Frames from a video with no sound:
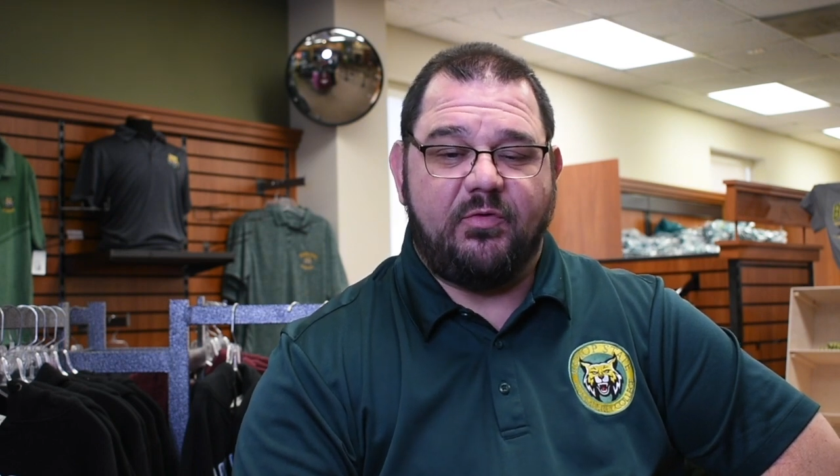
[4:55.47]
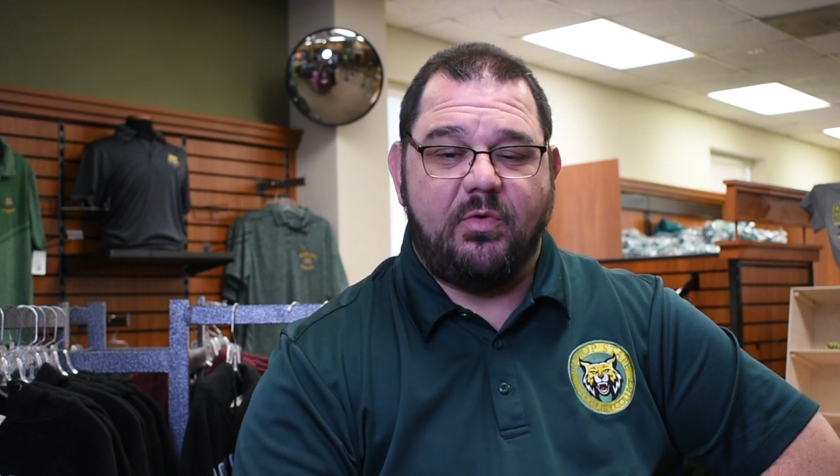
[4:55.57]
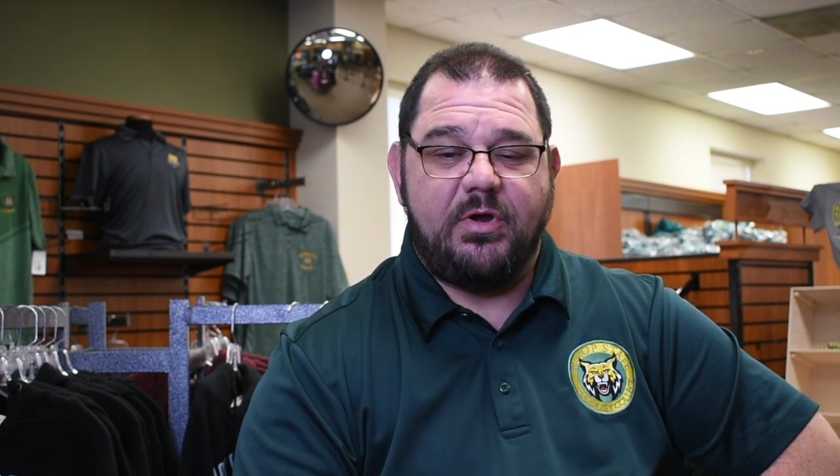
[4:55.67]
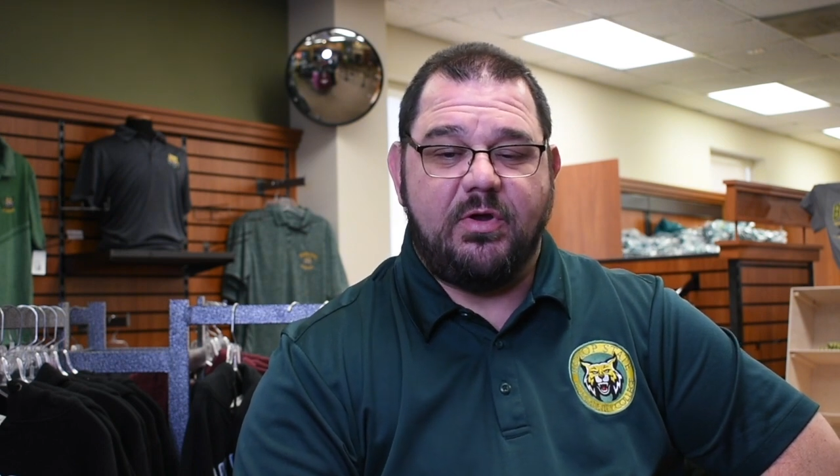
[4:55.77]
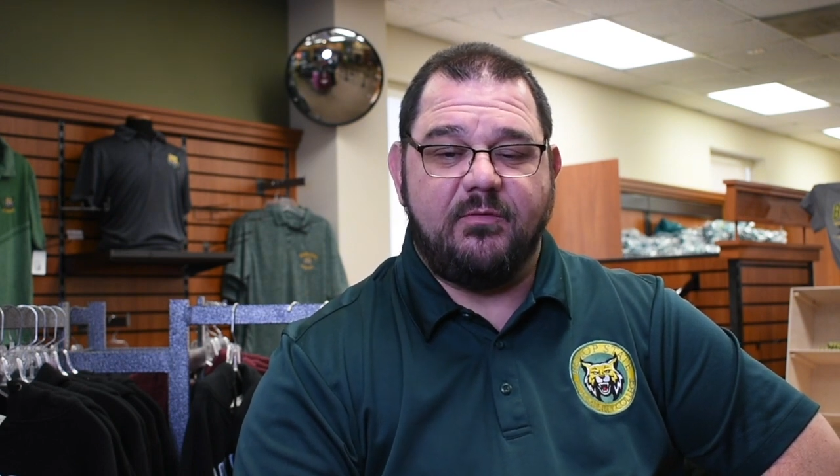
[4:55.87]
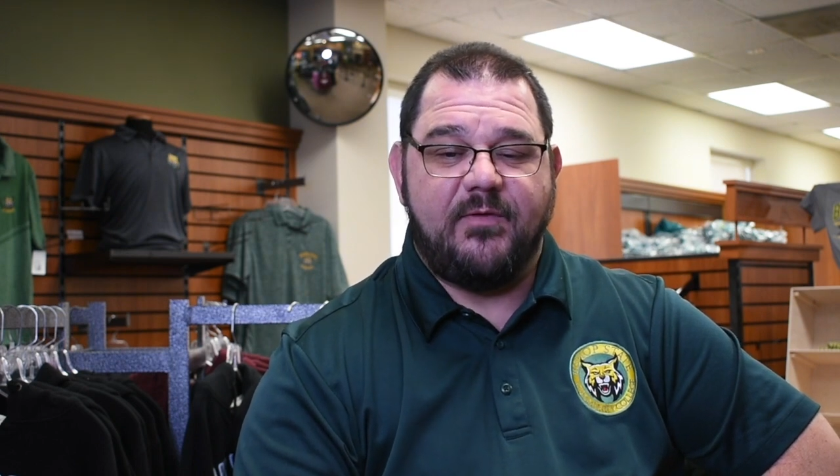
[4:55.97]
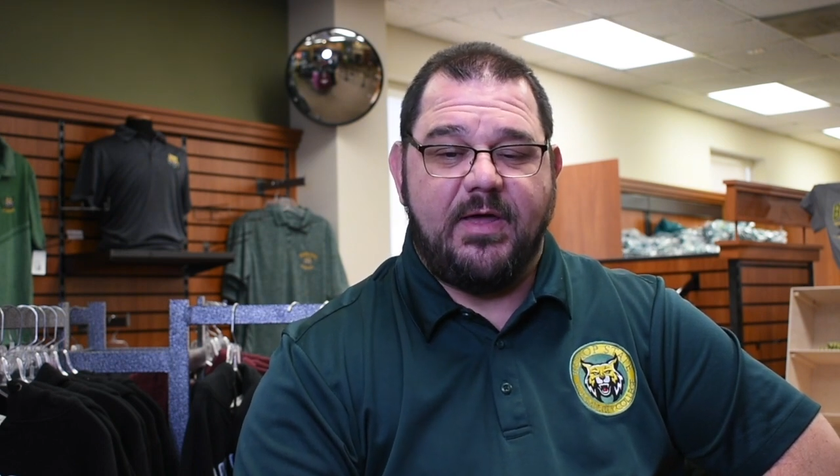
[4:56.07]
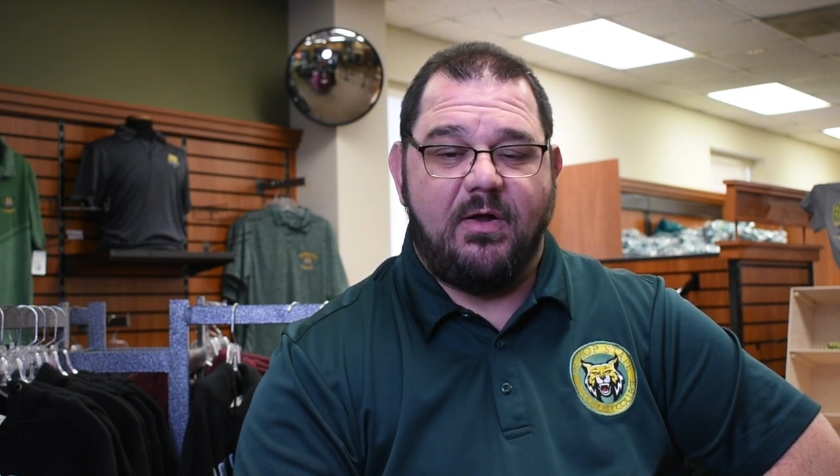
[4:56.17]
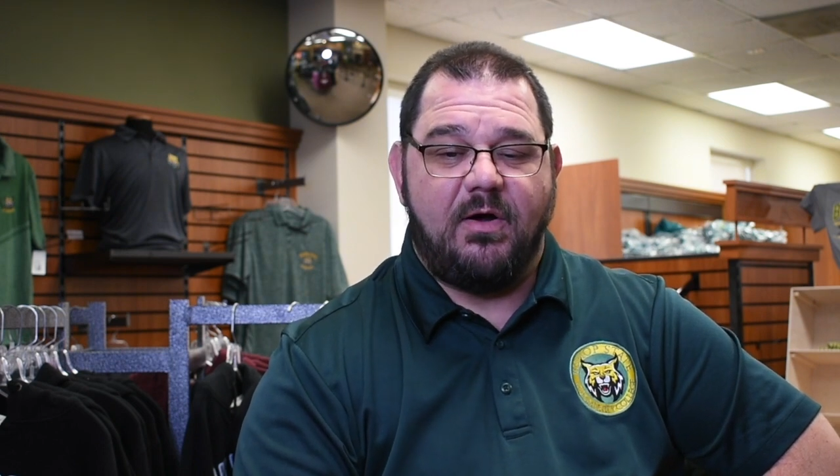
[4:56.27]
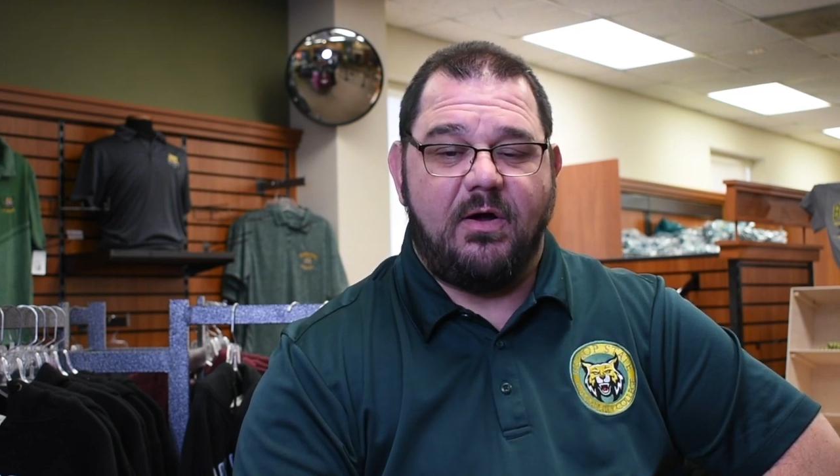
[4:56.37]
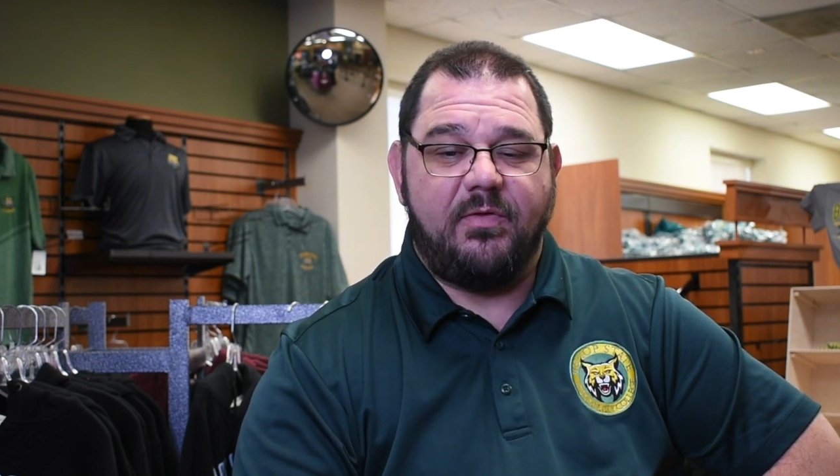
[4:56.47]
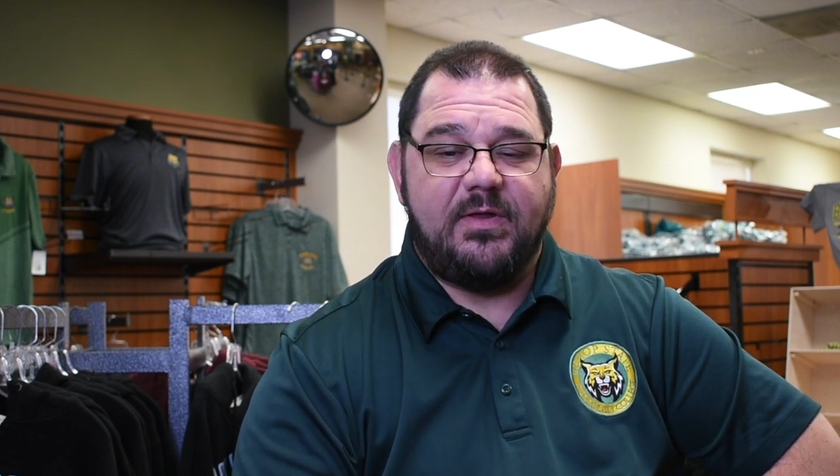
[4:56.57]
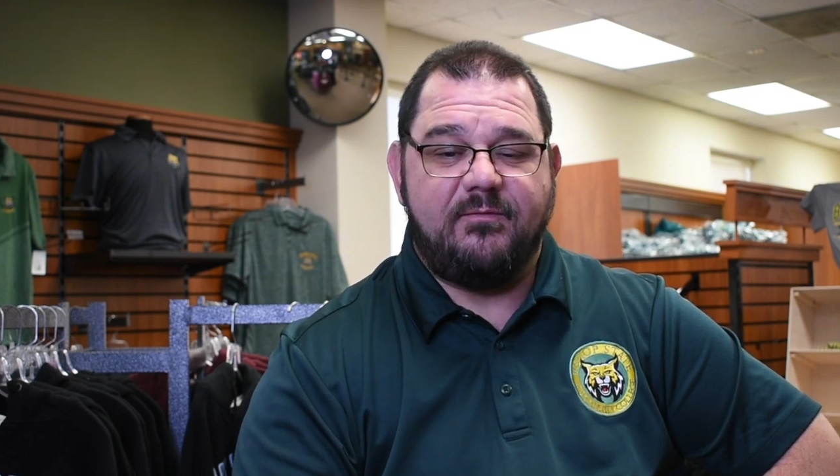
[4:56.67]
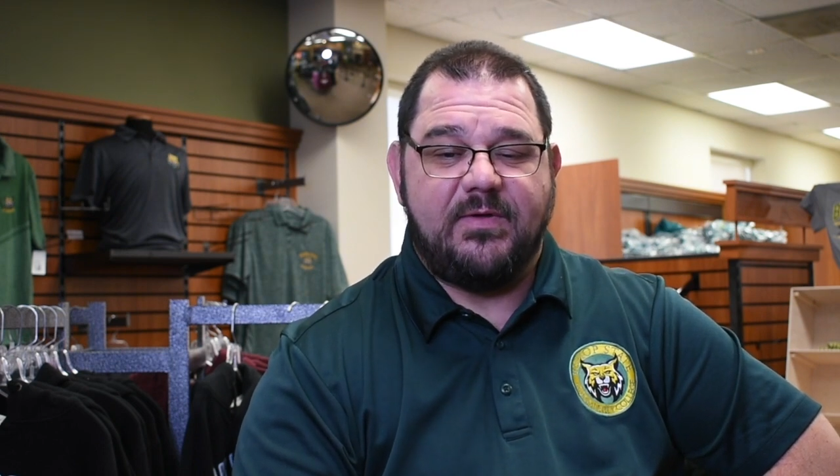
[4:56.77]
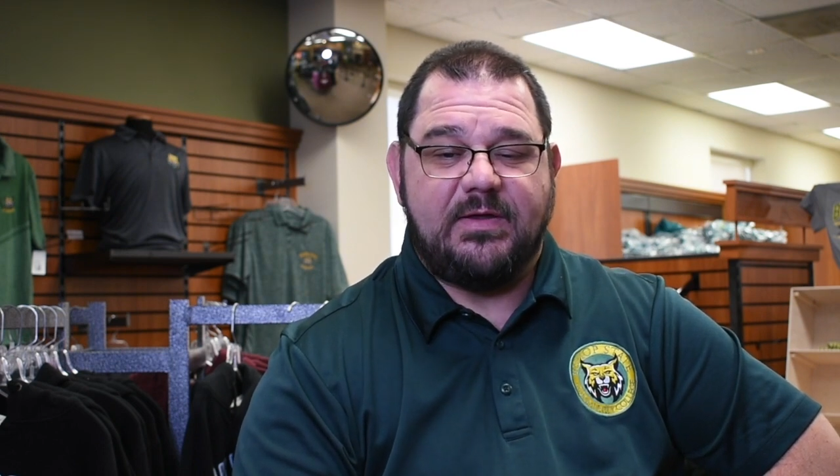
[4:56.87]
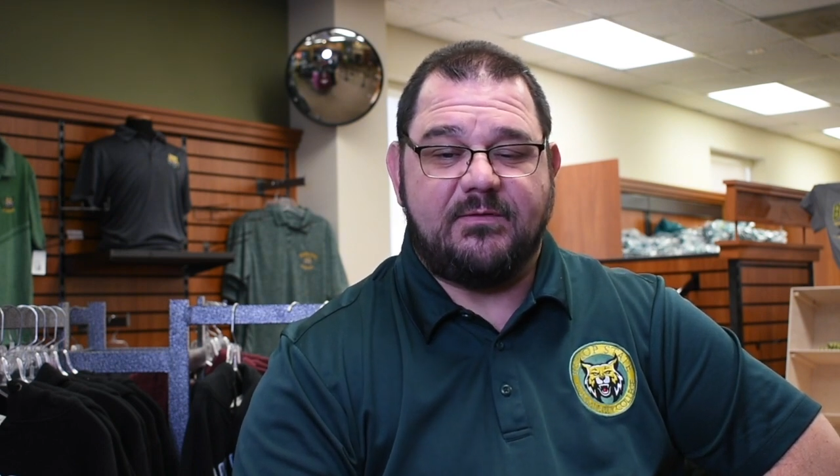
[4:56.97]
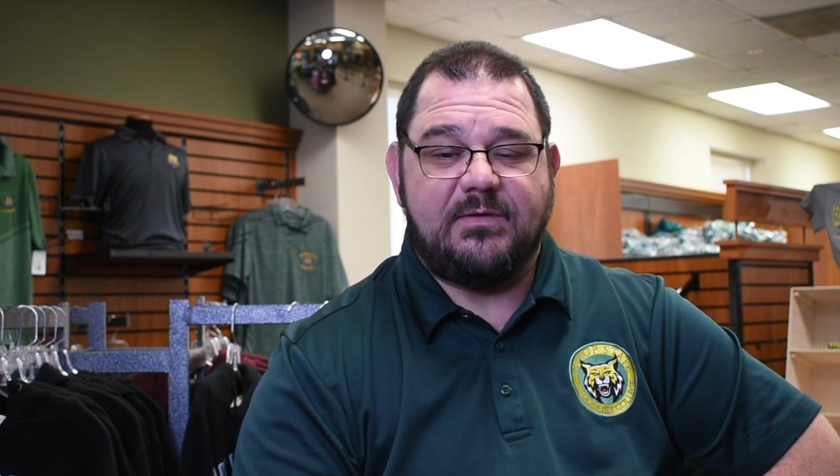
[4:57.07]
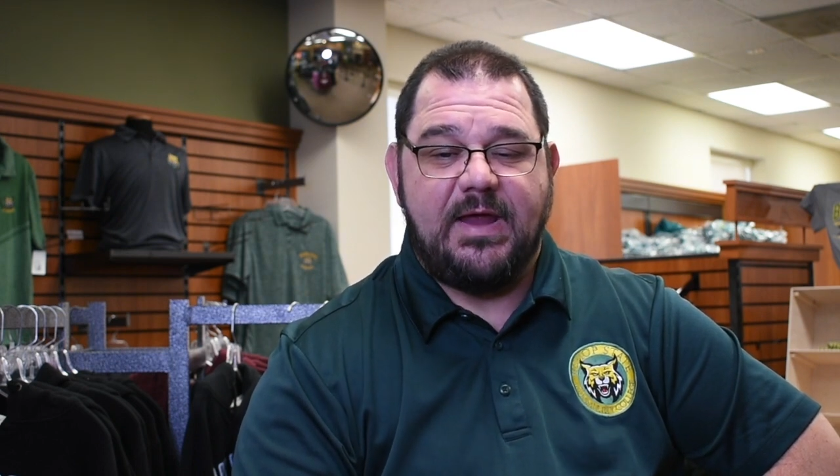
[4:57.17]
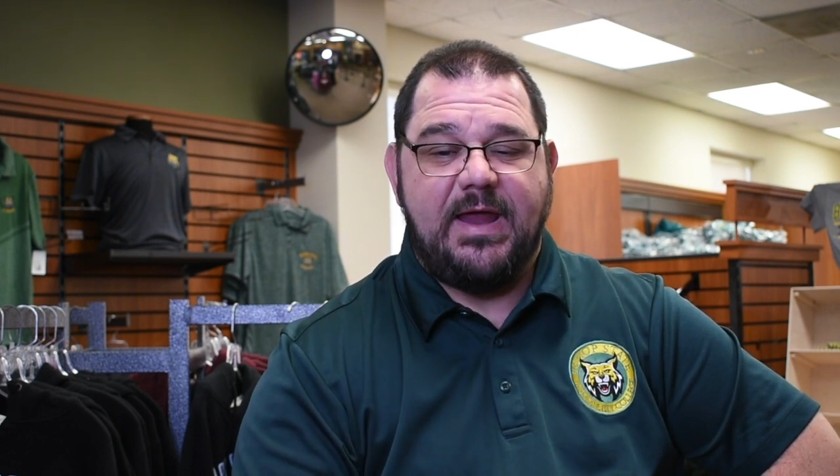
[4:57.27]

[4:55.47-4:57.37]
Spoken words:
where you can find all the events